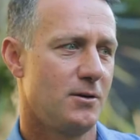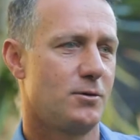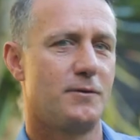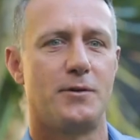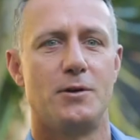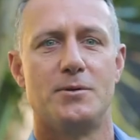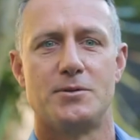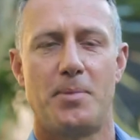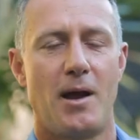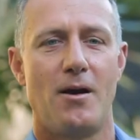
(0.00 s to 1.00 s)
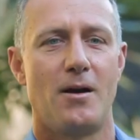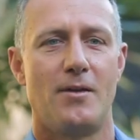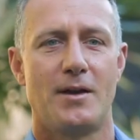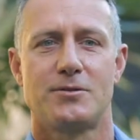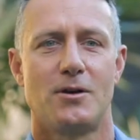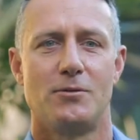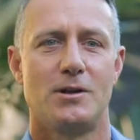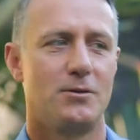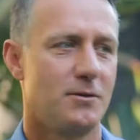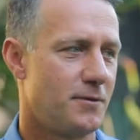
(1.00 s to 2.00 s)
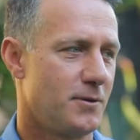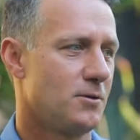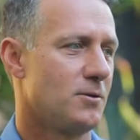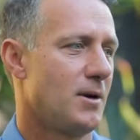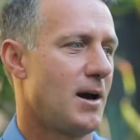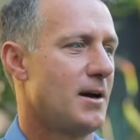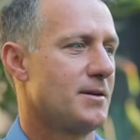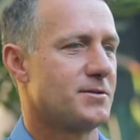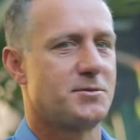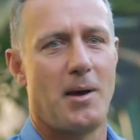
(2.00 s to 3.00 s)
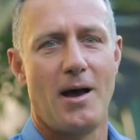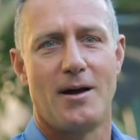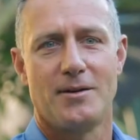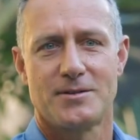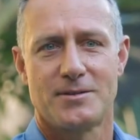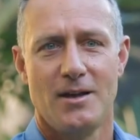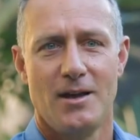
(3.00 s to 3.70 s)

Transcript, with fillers: good for you as a parent, and that's not really good for you as a spouse.